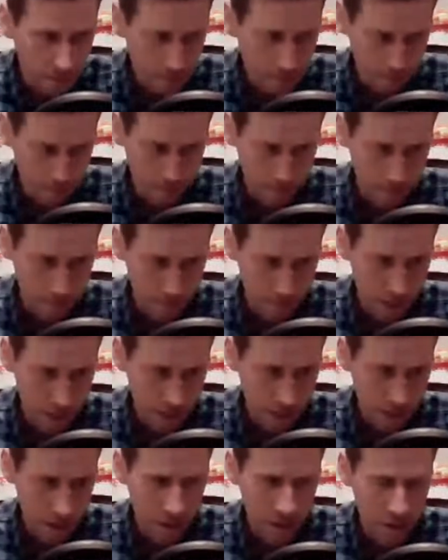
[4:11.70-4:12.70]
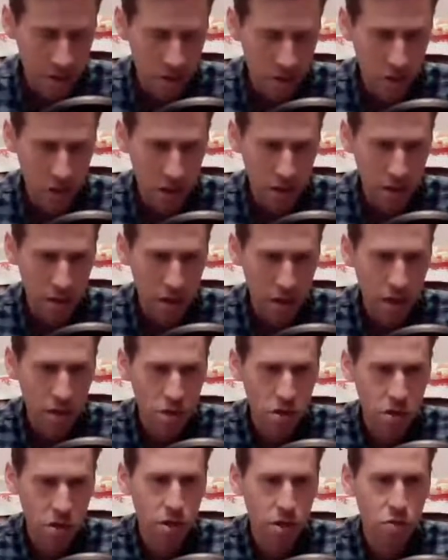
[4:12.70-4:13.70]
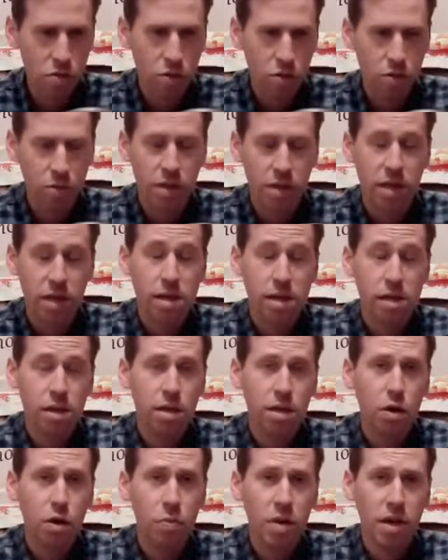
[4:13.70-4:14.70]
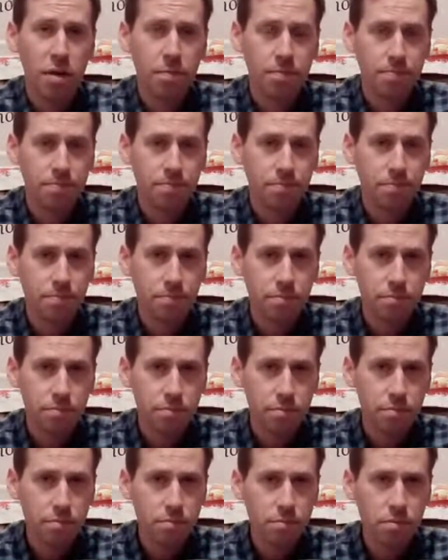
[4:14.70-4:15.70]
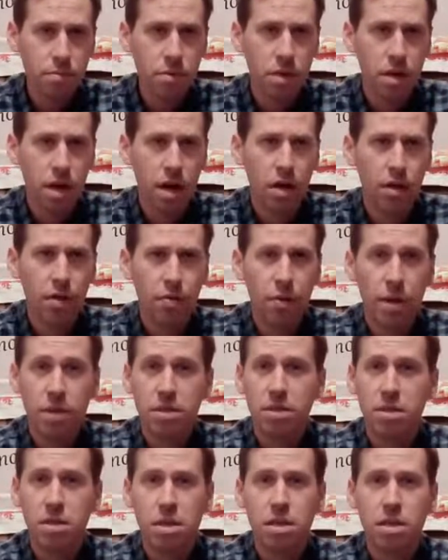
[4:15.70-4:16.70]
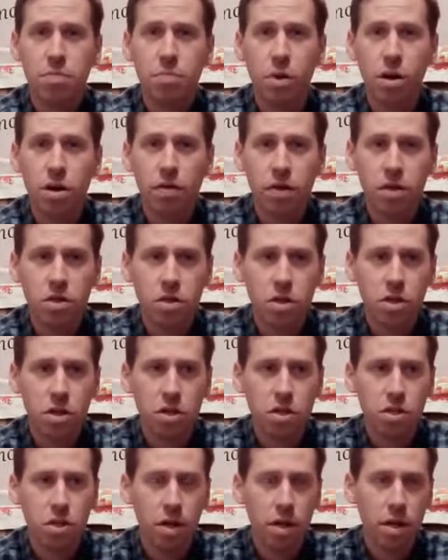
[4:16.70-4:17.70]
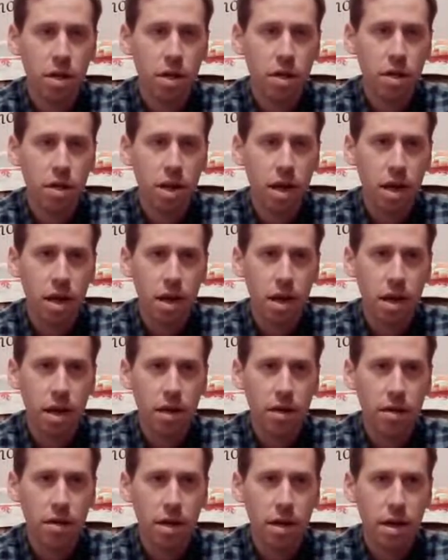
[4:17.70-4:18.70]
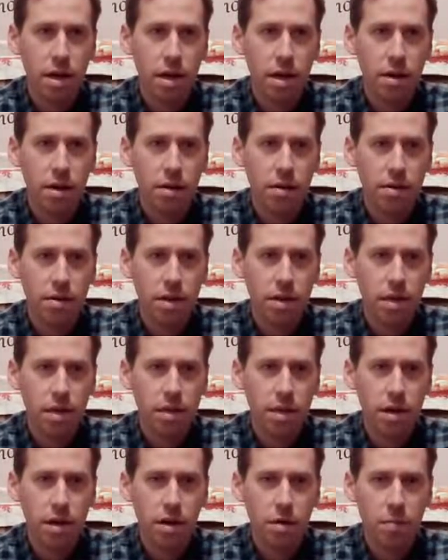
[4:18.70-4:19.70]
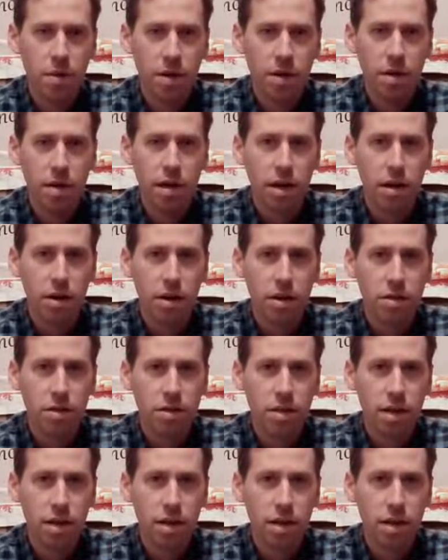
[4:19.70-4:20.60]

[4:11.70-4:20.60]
in history, and ancient Cush would have been like Ethiopia. The Red Sea is part of ancient Cush, and like the Arabic areas there,